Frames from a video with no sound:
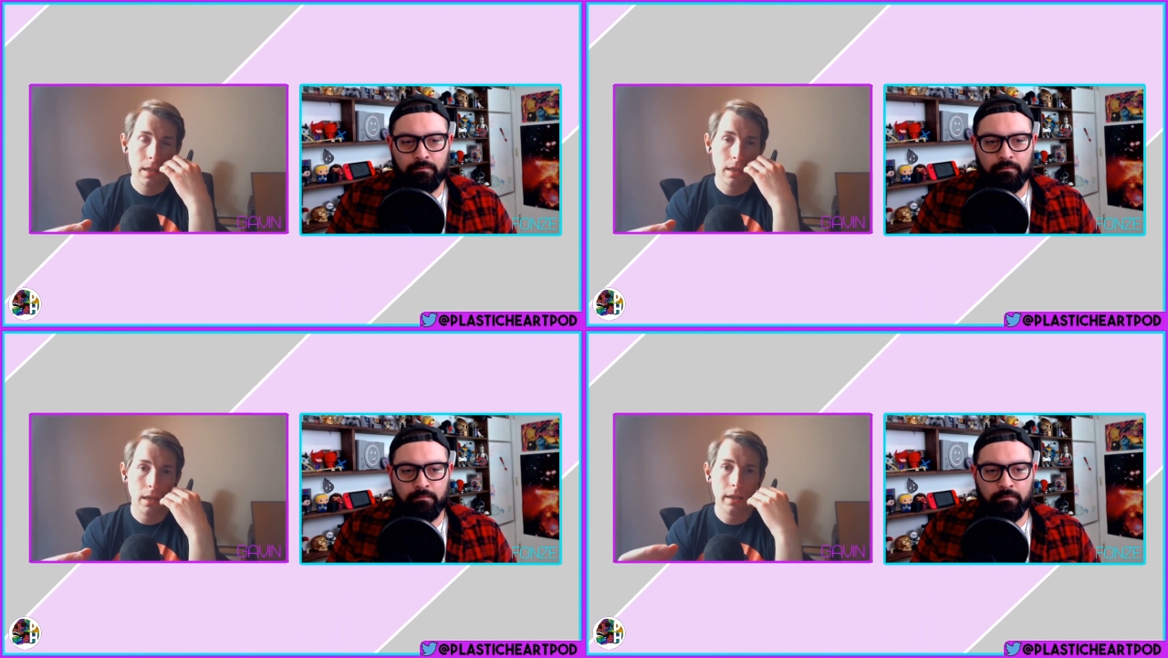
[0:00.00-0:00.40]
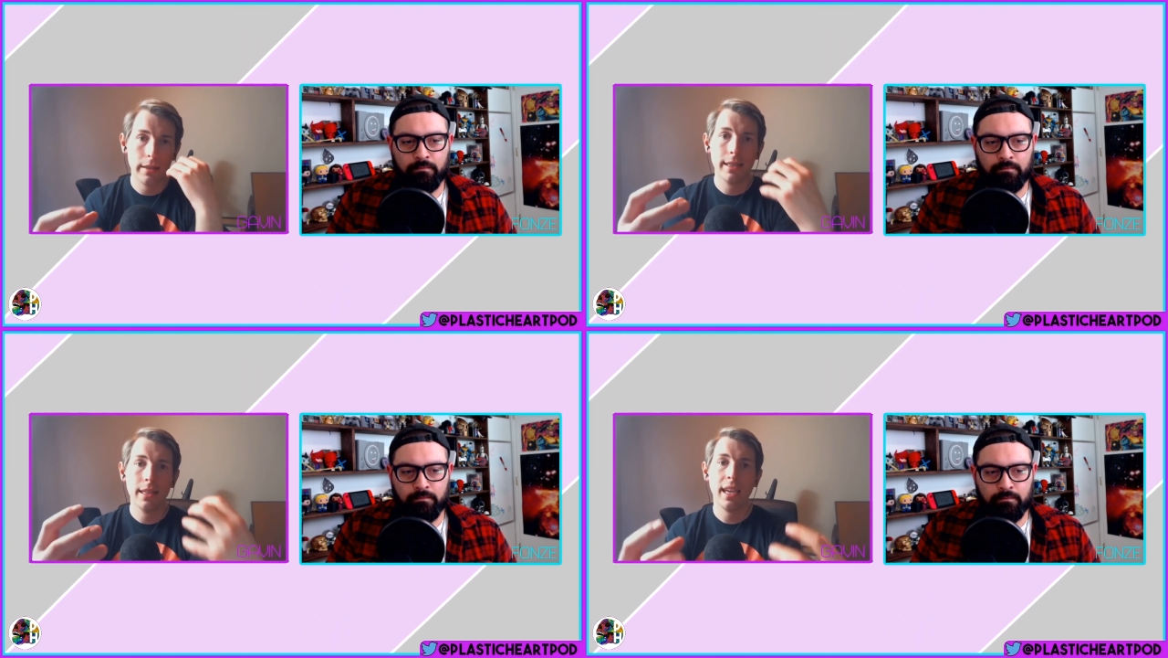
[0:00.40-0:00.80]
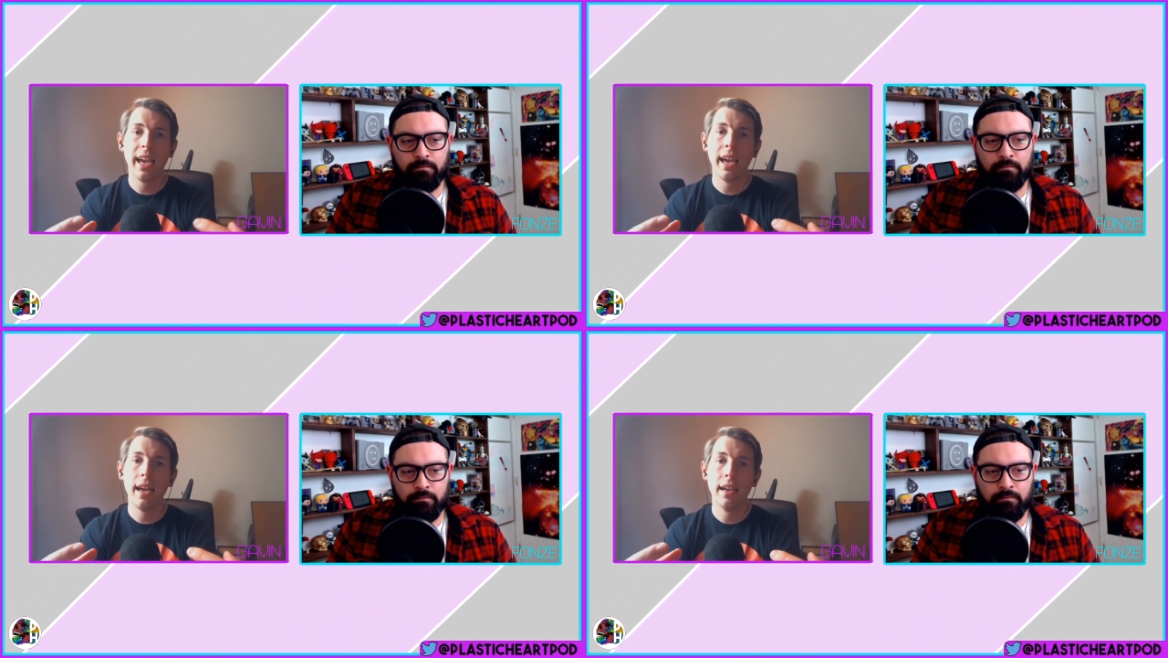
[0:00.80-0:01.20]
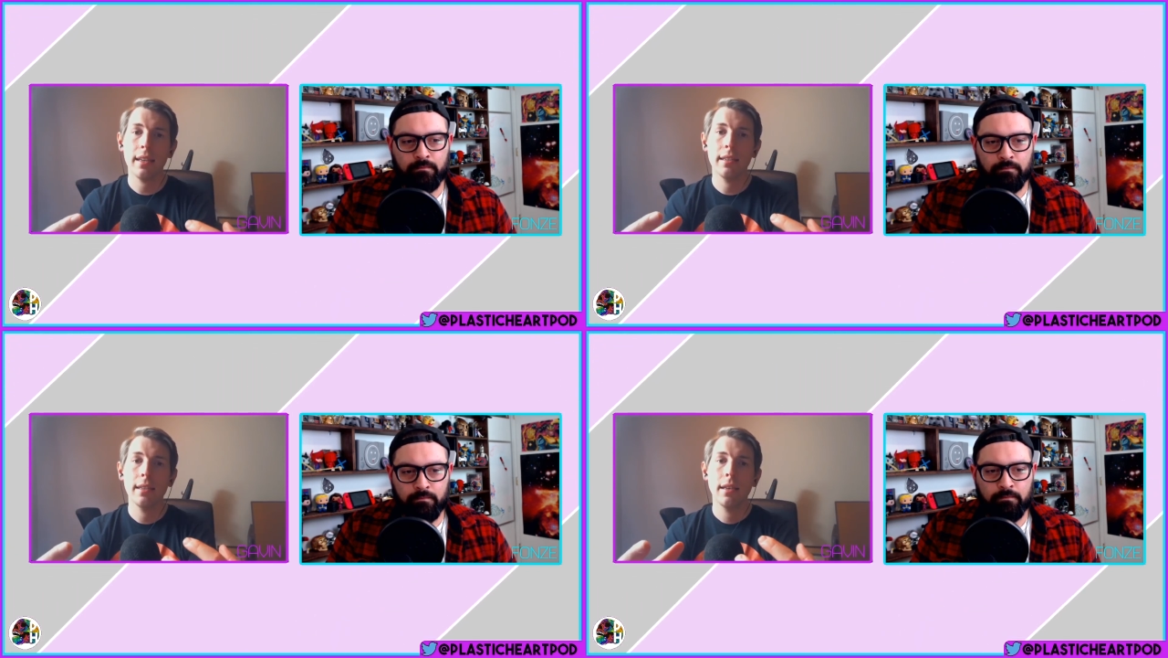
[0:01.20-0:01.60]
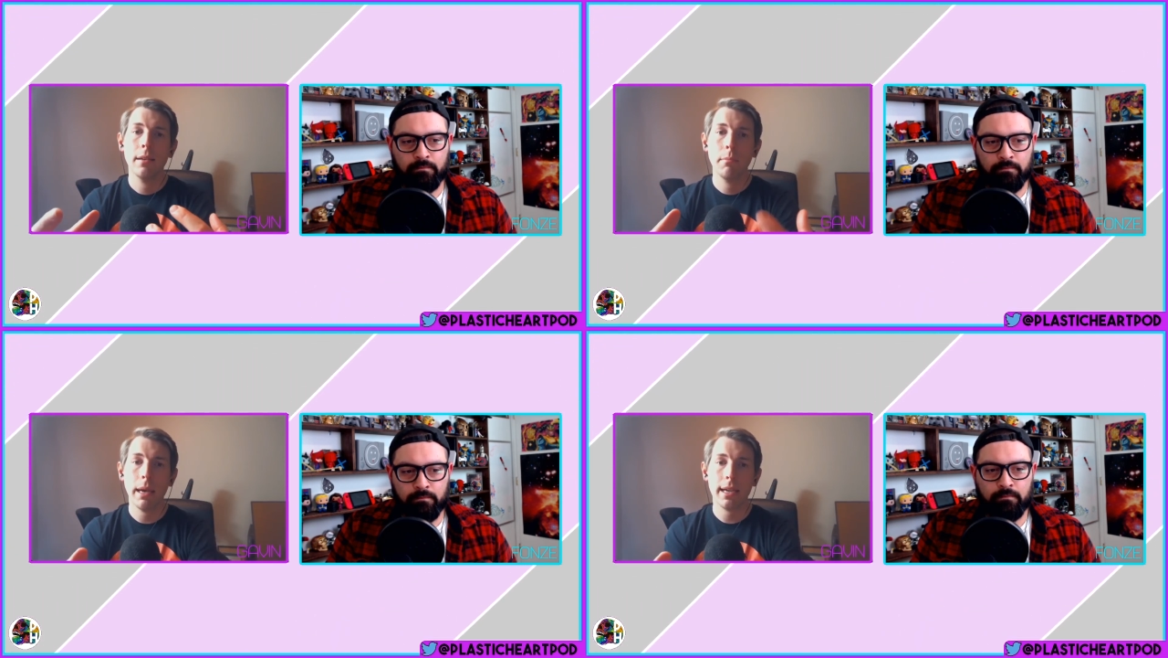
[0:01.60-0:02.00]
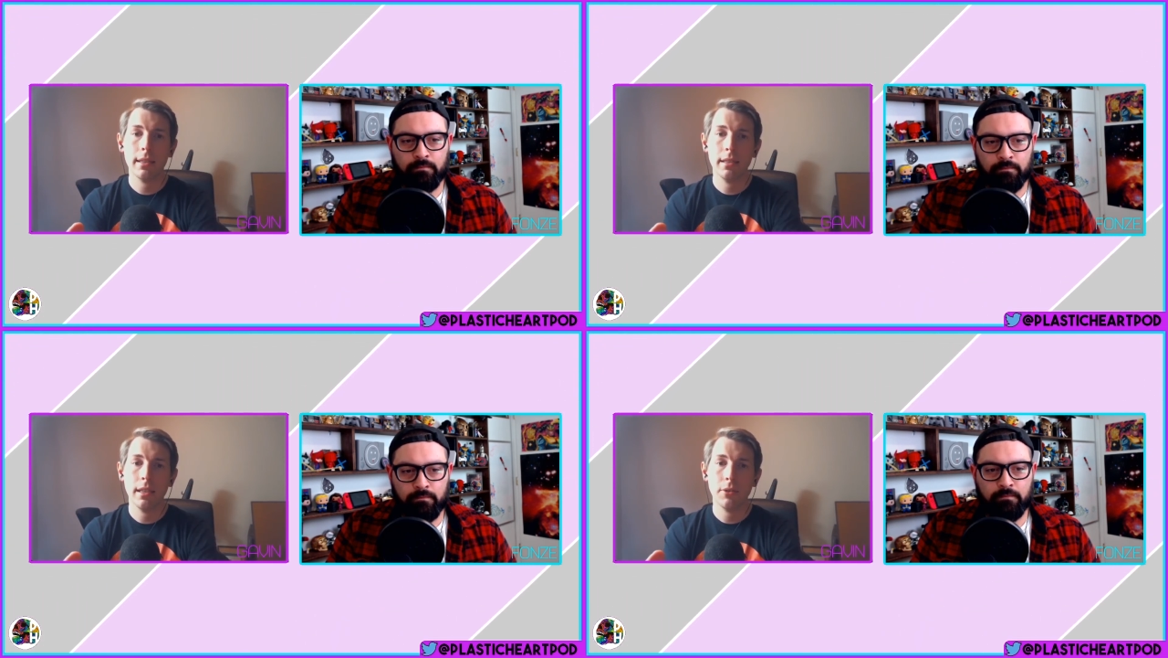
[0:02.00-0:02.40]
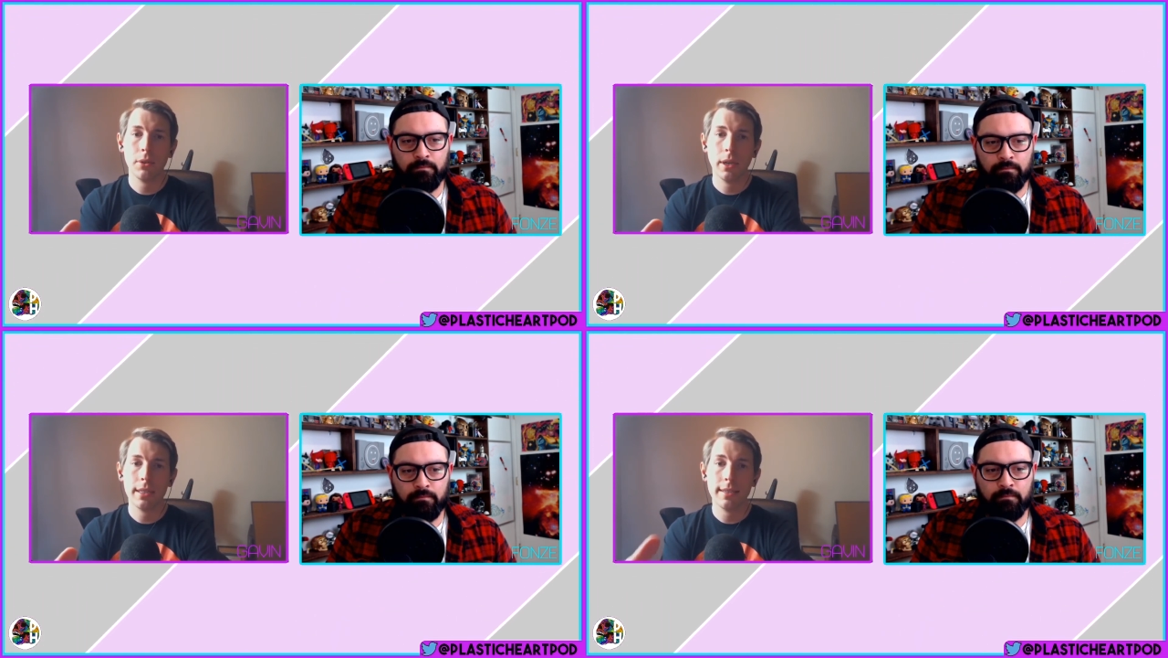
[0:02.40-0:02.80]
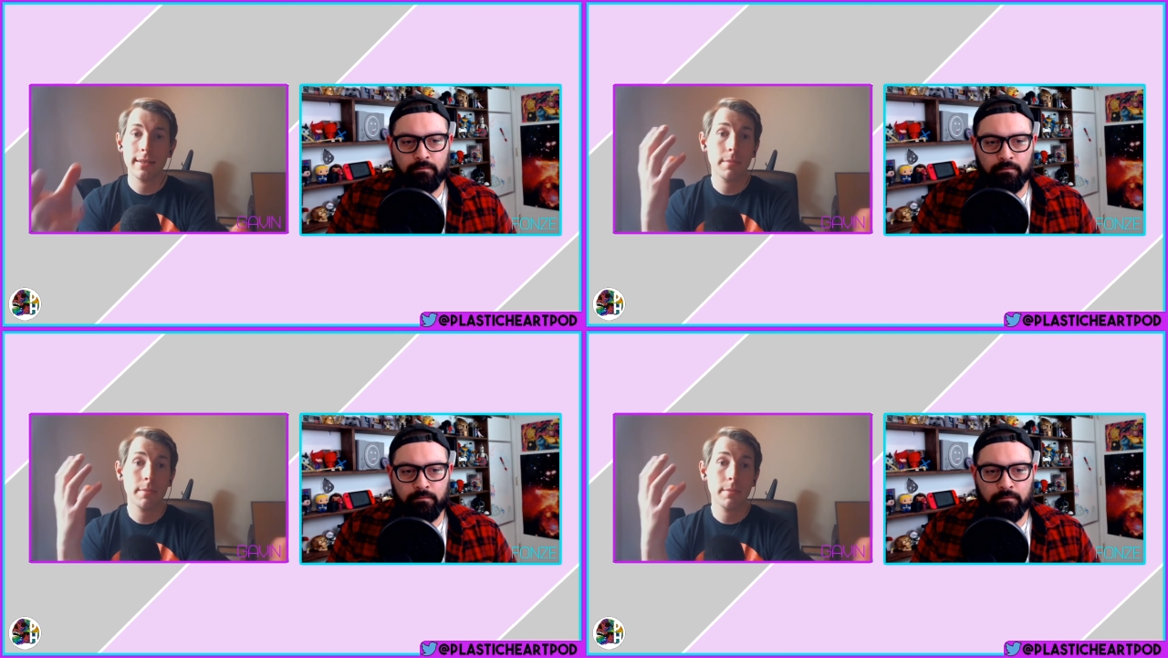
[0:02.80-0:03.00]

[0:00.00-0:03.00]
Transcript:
Speaker 1: than they had back in the day with Crysis.